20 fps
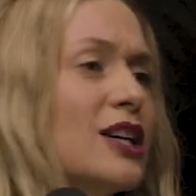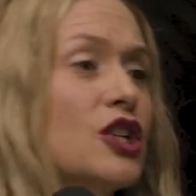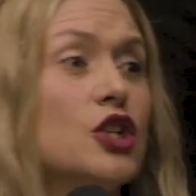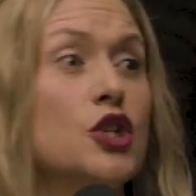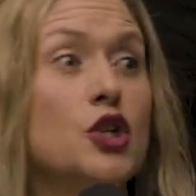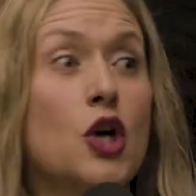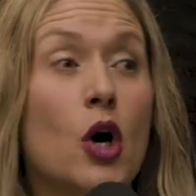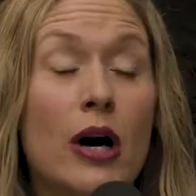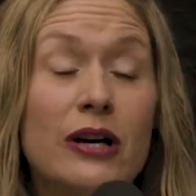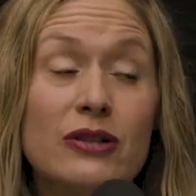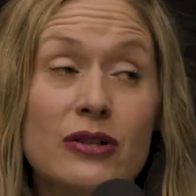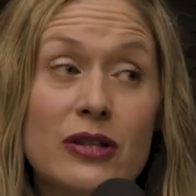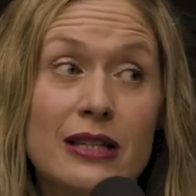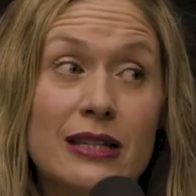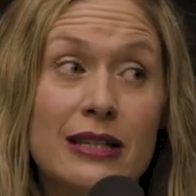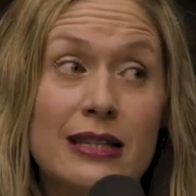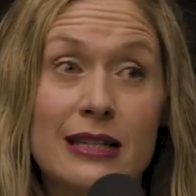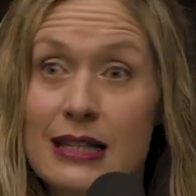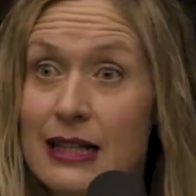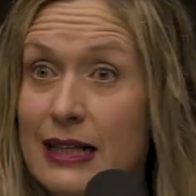Do you know how
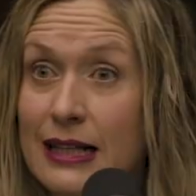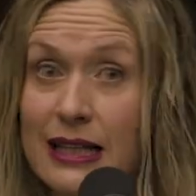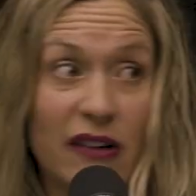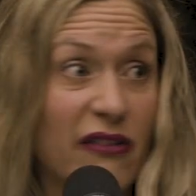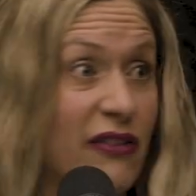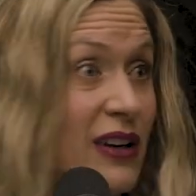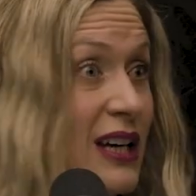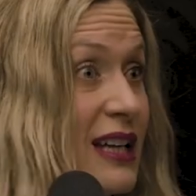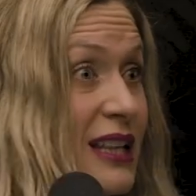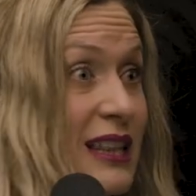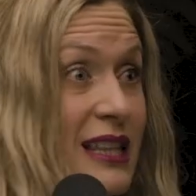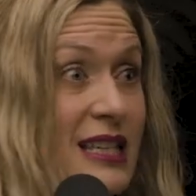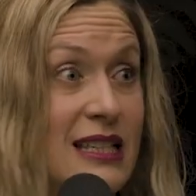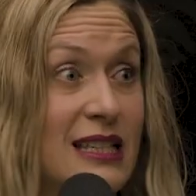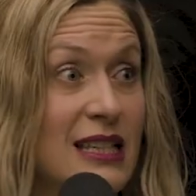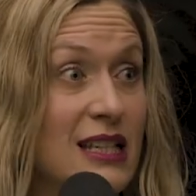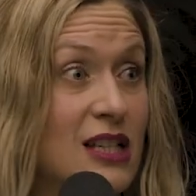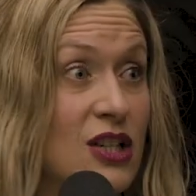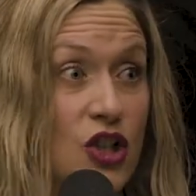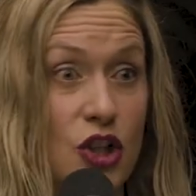significant
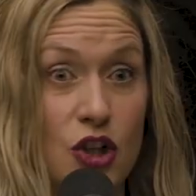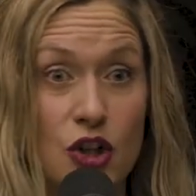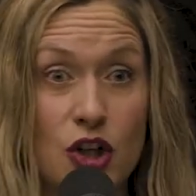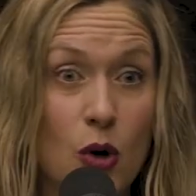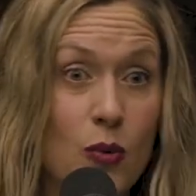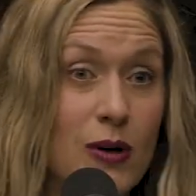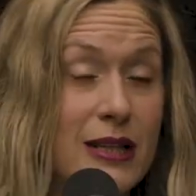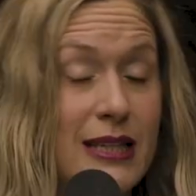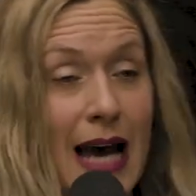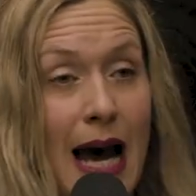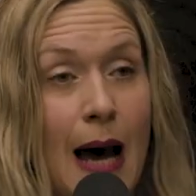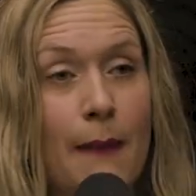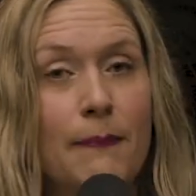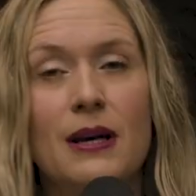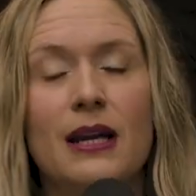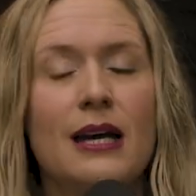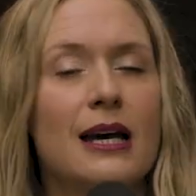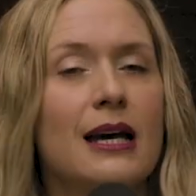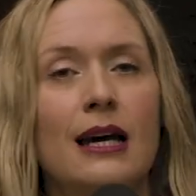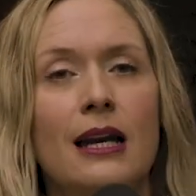this is? Do you know what's
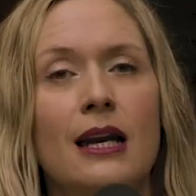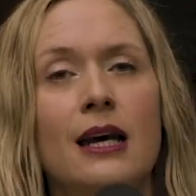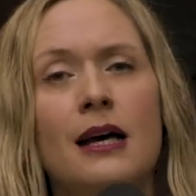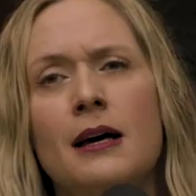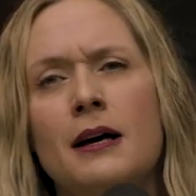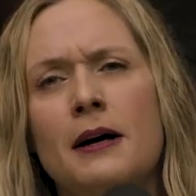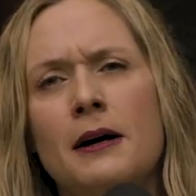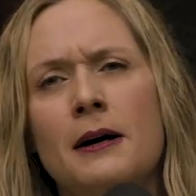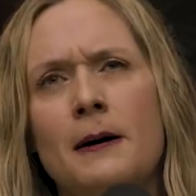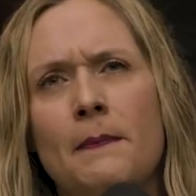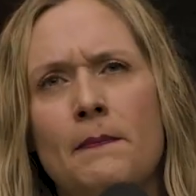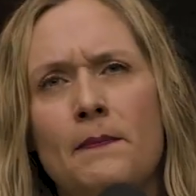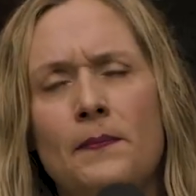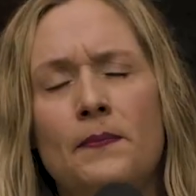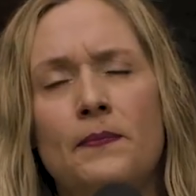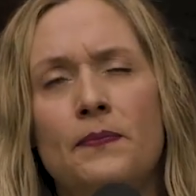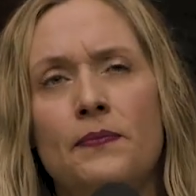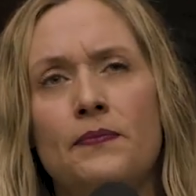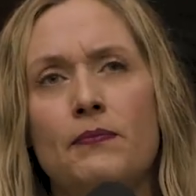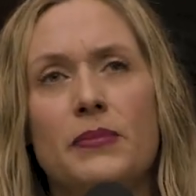happening?
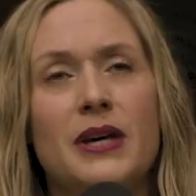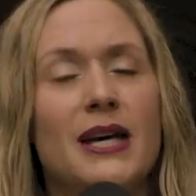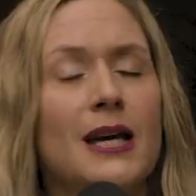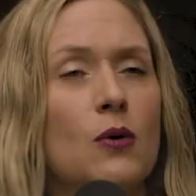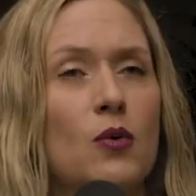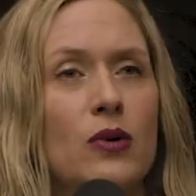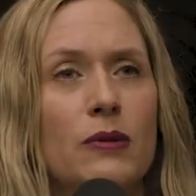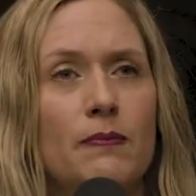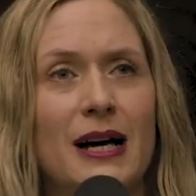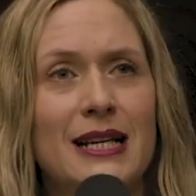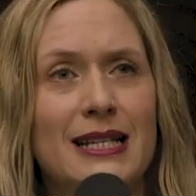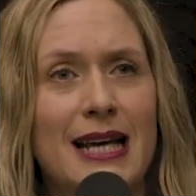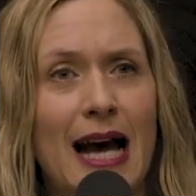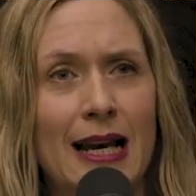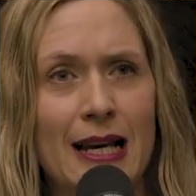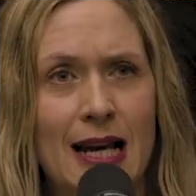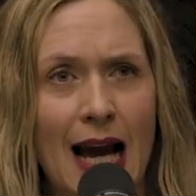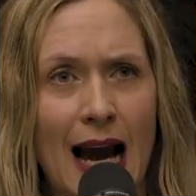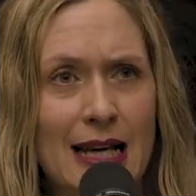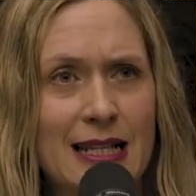And being with my
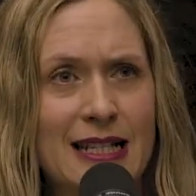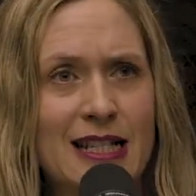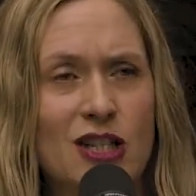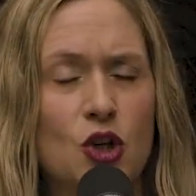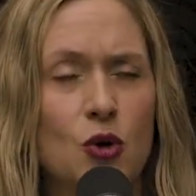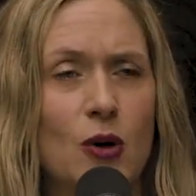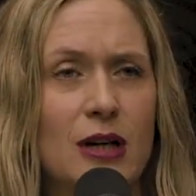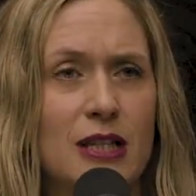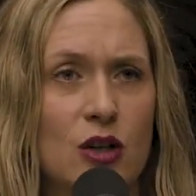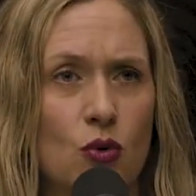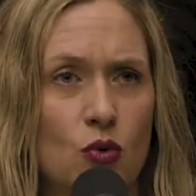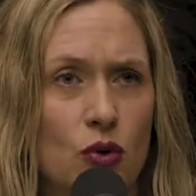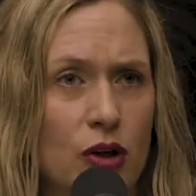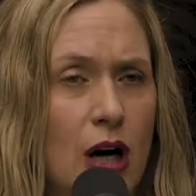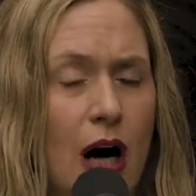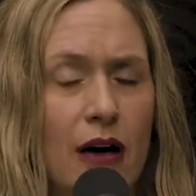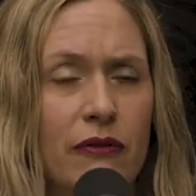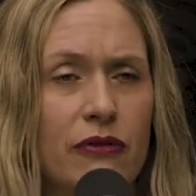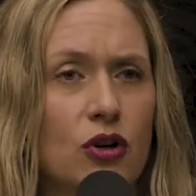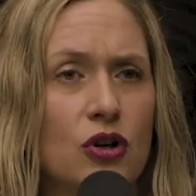dad in ICU as he
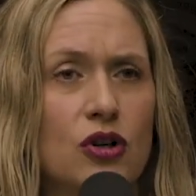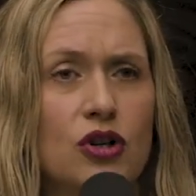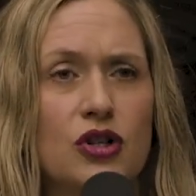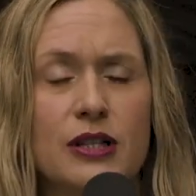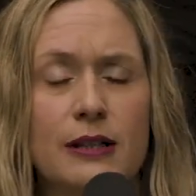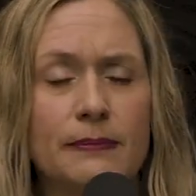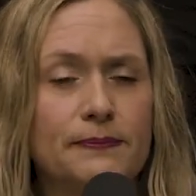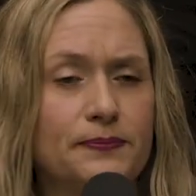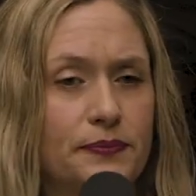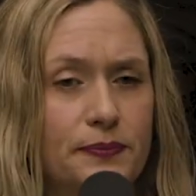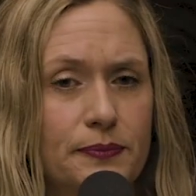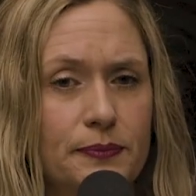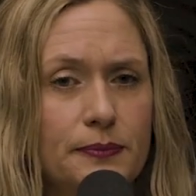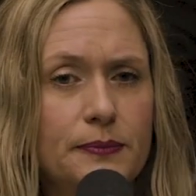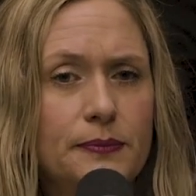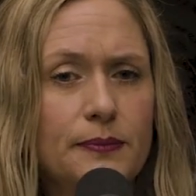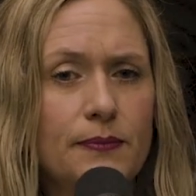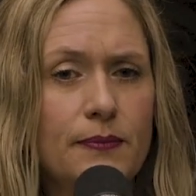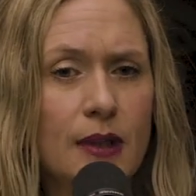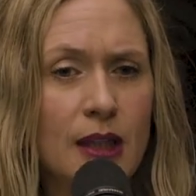recovers. And
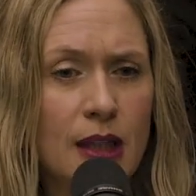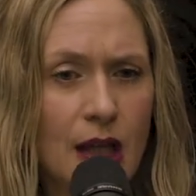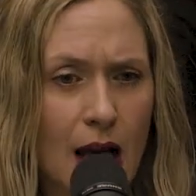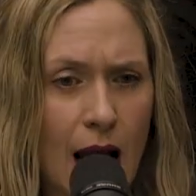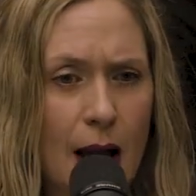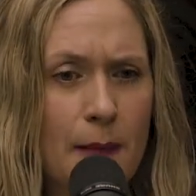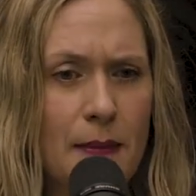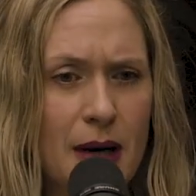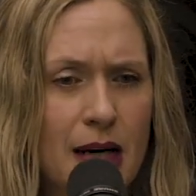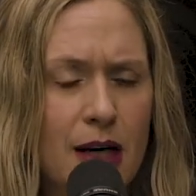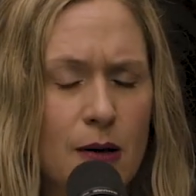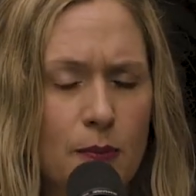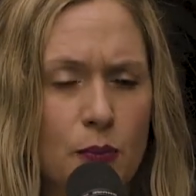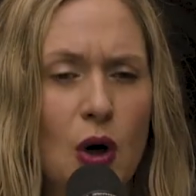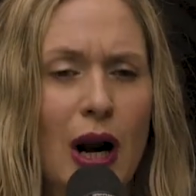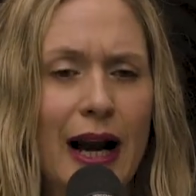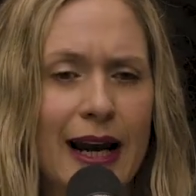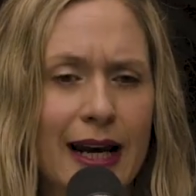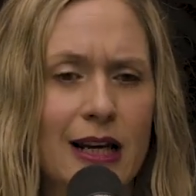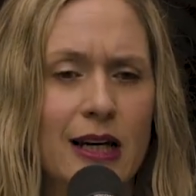I mean,
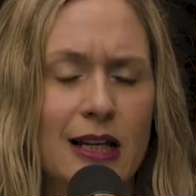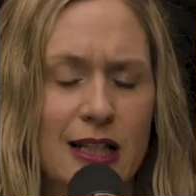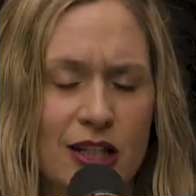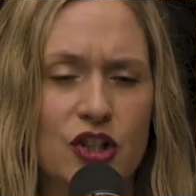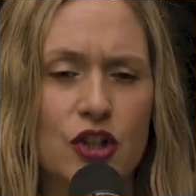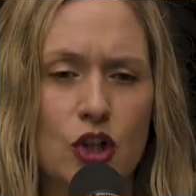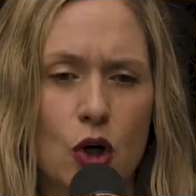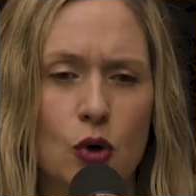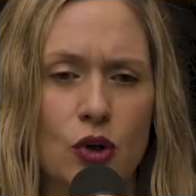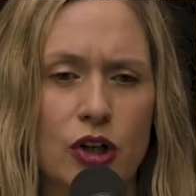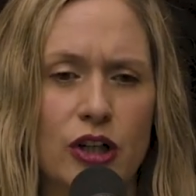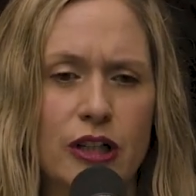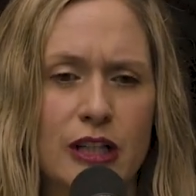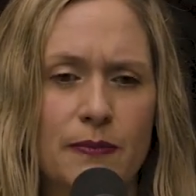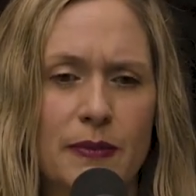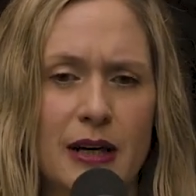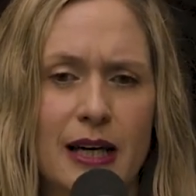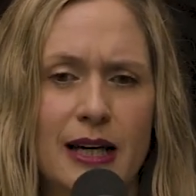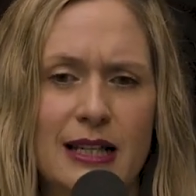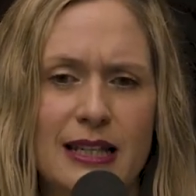Brian is so good
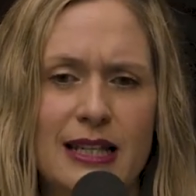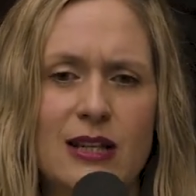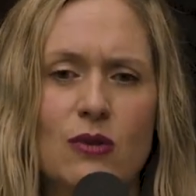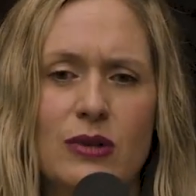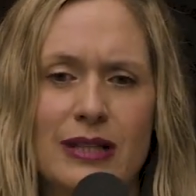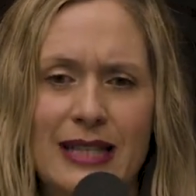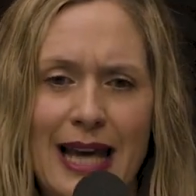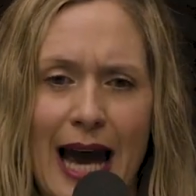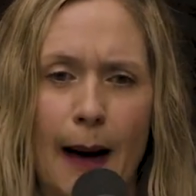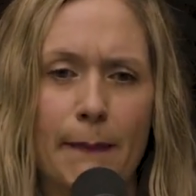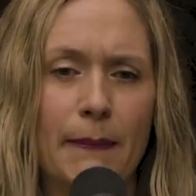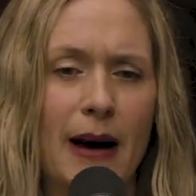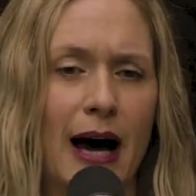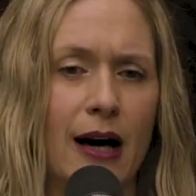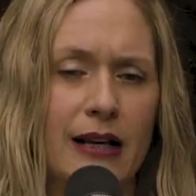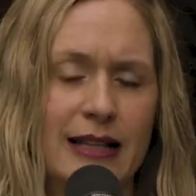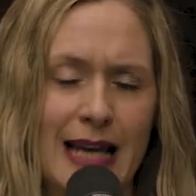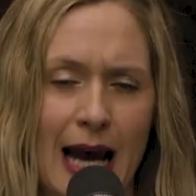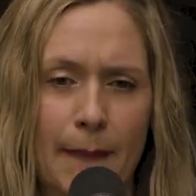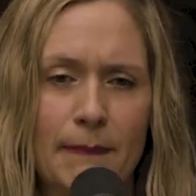to me because he would tap
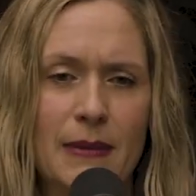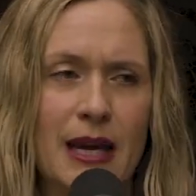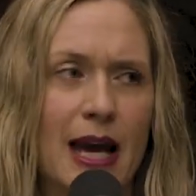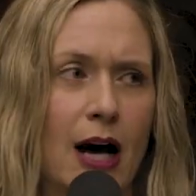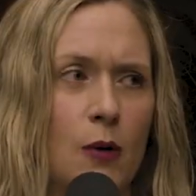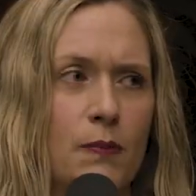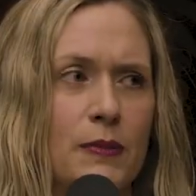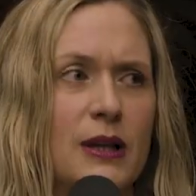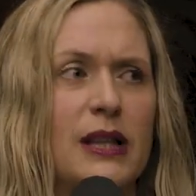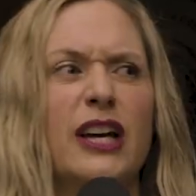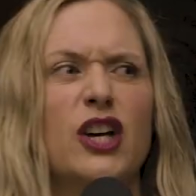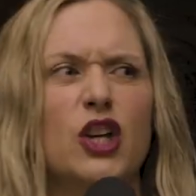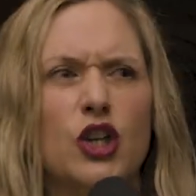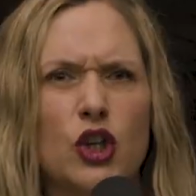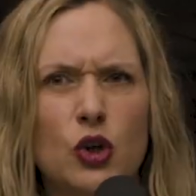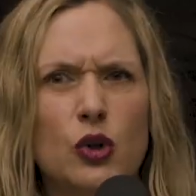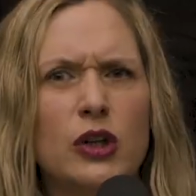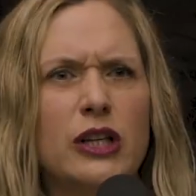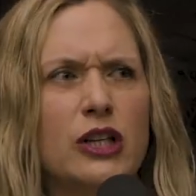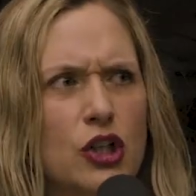me out and be like,
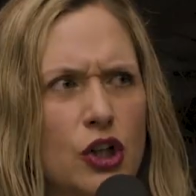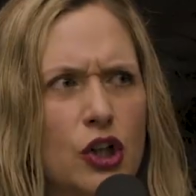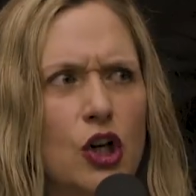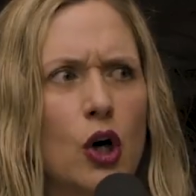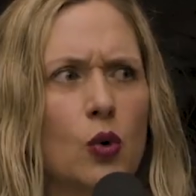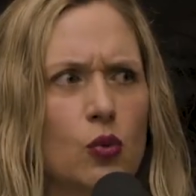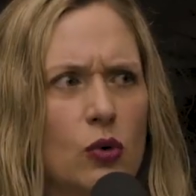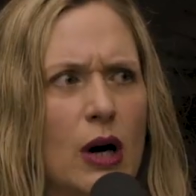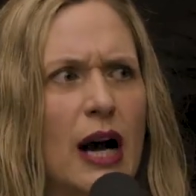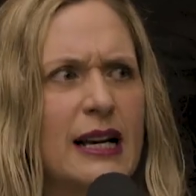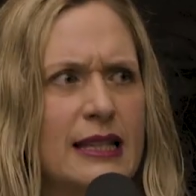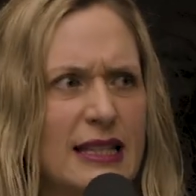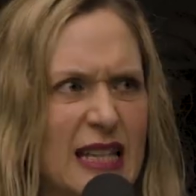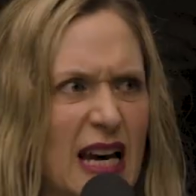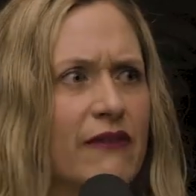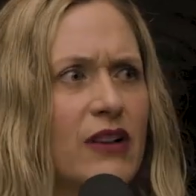you need to go rest.